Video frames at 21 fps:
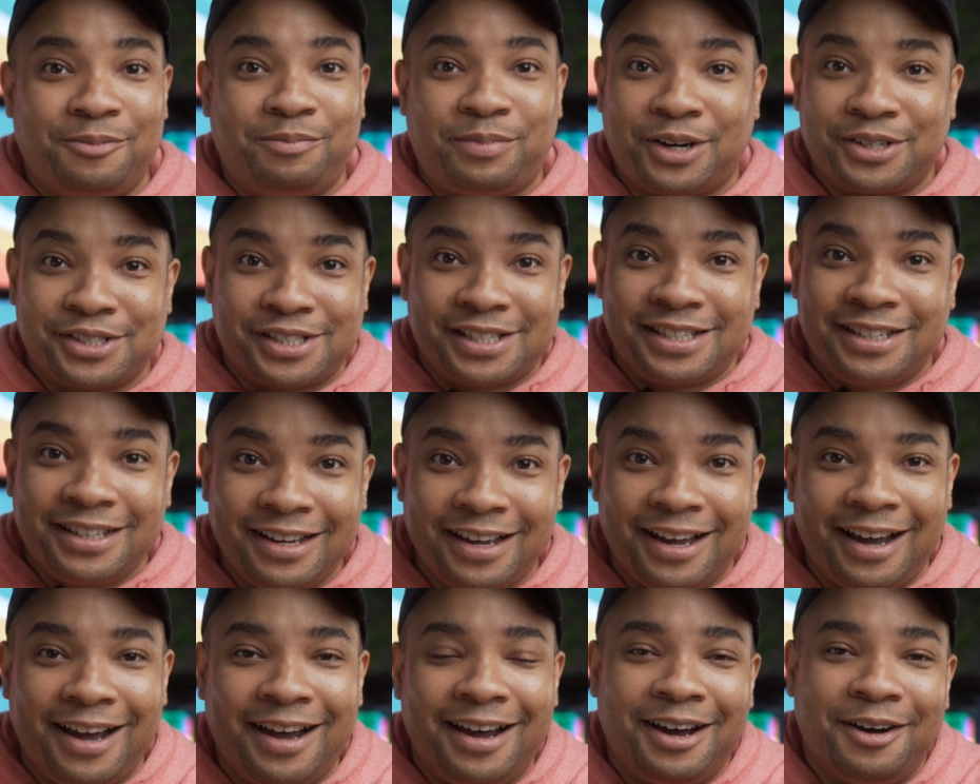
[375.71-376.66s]
person,
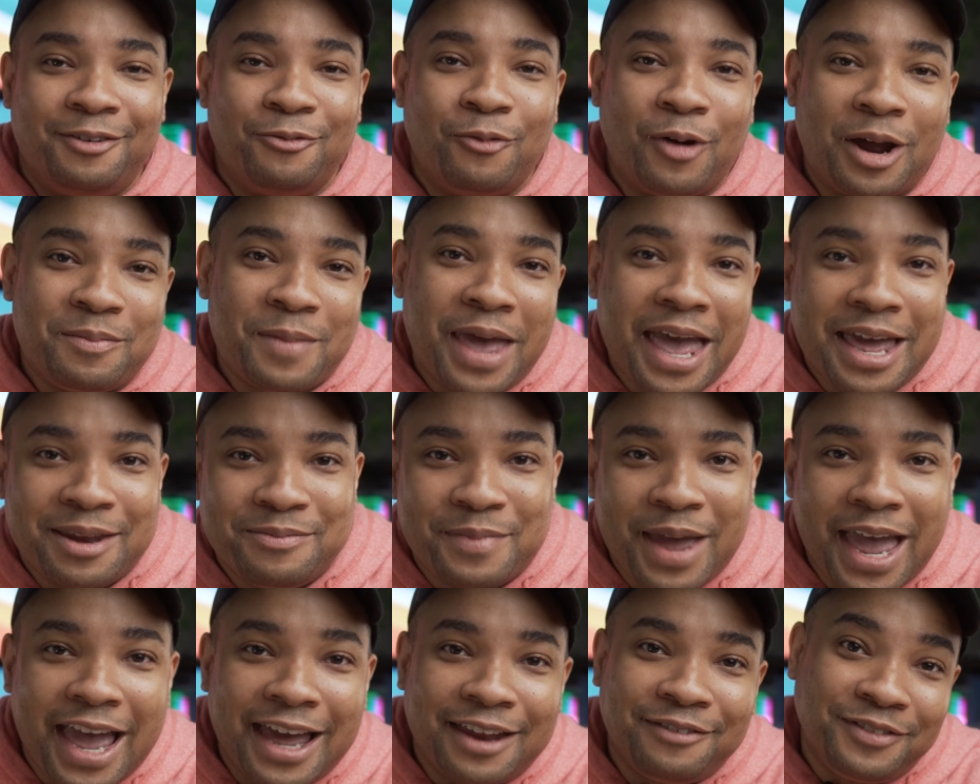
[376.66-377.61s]
one-man
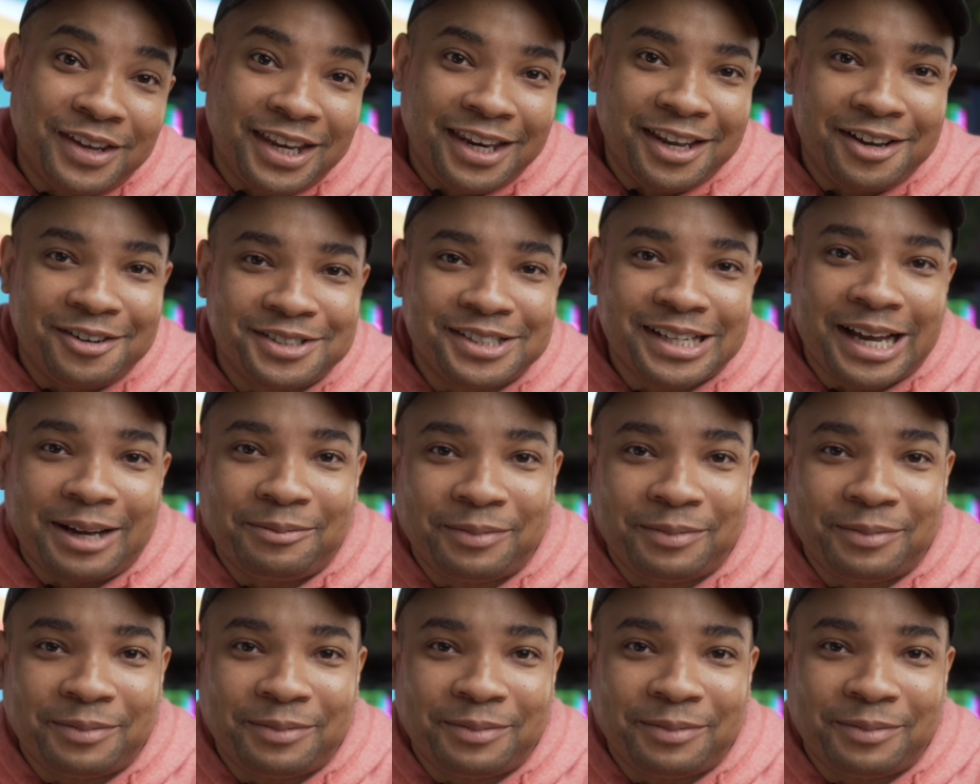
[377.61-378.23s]
band video shop